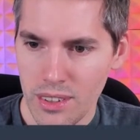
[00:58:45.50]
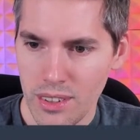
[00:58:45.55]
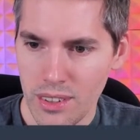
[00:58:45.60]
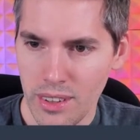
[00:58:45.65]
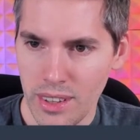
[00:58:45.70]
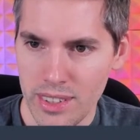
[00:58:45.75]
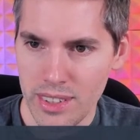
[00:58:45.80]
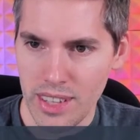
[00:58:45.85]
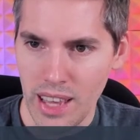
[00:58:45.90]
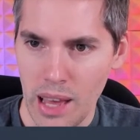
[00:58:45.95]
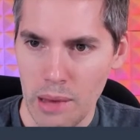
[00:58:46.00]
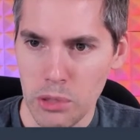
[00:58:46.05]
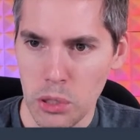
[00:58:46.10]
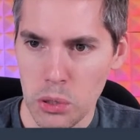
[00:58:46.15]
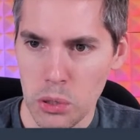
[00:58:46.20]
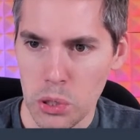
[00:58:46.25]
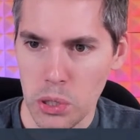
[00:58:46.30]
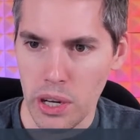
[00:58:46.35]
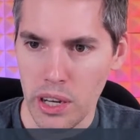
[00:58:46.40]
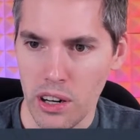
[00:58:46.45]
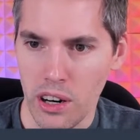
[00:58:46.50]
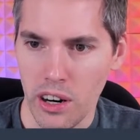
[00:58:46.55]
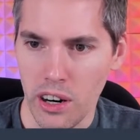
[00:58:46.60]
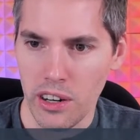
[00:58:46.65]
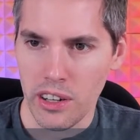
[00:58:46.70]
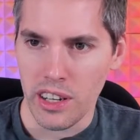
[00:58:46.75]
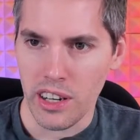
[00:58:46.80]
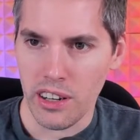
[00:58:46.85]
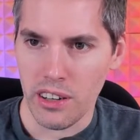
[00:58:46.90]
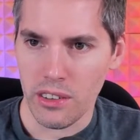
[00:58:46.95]
Is Abzo trying hard
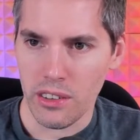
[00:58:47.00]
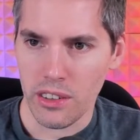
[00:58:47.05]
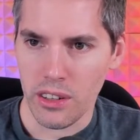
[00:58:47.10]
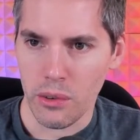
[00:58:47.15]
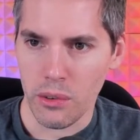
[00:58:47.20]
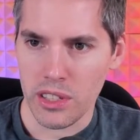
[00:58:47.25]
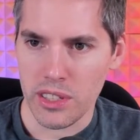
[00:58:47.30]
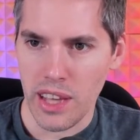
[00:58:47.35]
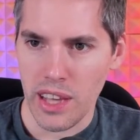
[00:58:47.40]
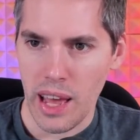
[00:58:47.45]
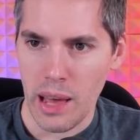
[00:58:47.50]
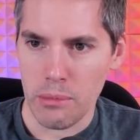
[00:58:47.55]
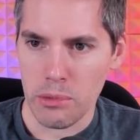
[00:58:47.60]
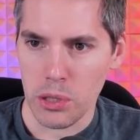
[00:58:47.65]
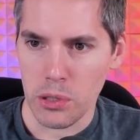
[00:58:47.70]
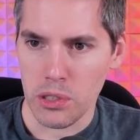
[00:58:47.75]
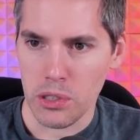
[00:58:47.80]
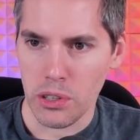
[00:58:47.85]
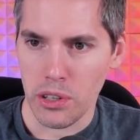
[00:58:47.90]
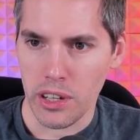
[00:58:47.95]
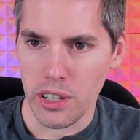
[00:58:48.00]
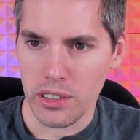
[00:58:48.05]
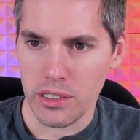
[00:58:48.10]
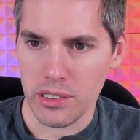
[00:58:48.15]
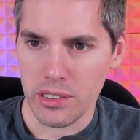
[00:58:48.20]
here? Wait, what is Abzo doing?